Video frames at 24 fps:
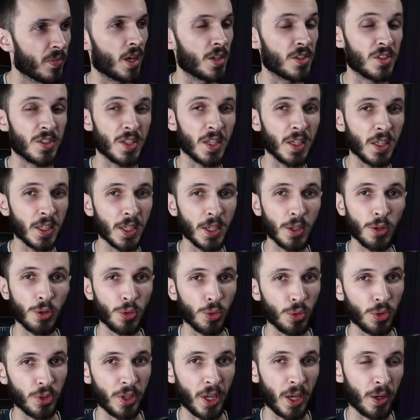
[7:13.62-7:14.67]
Her syncing
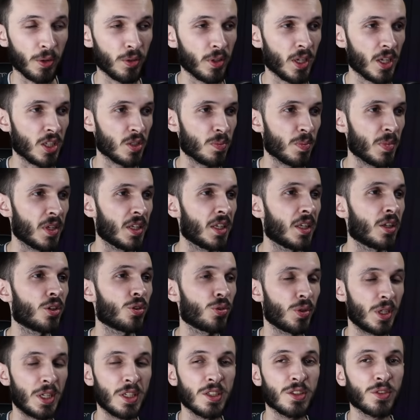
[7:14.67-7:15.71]
cooldown has been
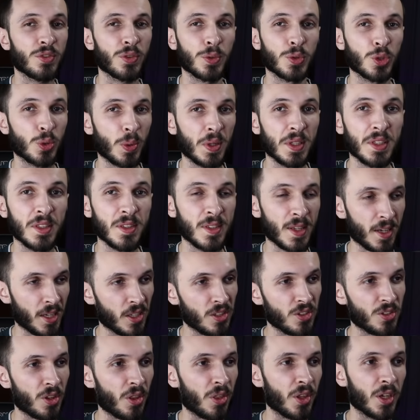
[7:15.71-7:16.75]
increased from 20
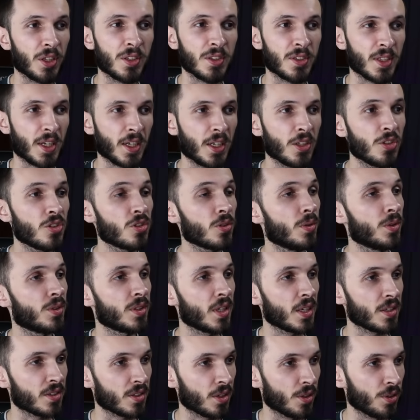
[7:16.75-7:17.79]
seconds to 30 seconds, so it
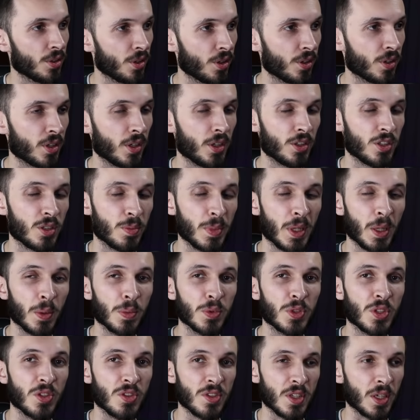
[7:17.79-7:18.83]
takes her longer to be
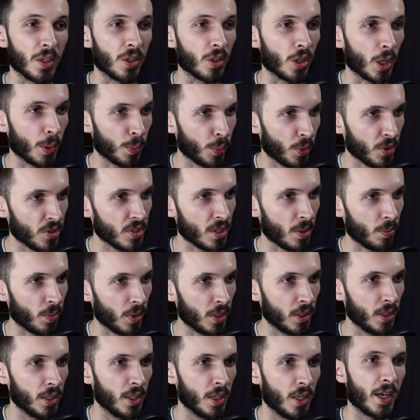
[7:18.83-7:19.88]
able to sync up with
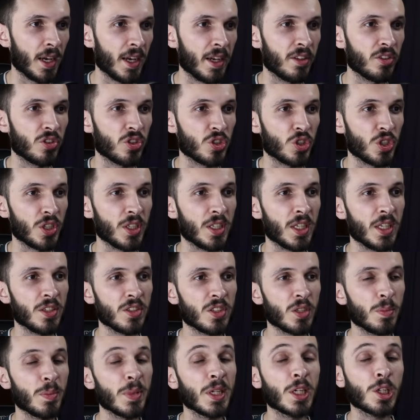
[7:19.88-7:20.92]
someone, and she
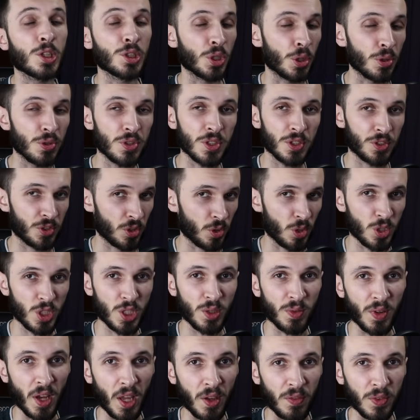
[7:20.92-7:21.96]
needs to be closer to the
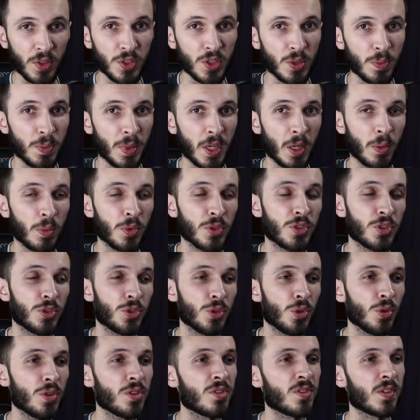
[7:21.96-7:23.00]
survivor to be able to
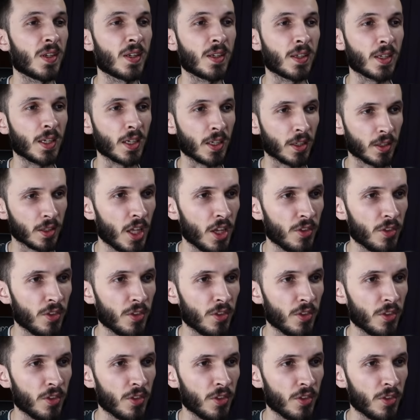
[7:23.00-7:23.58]
do the syncing.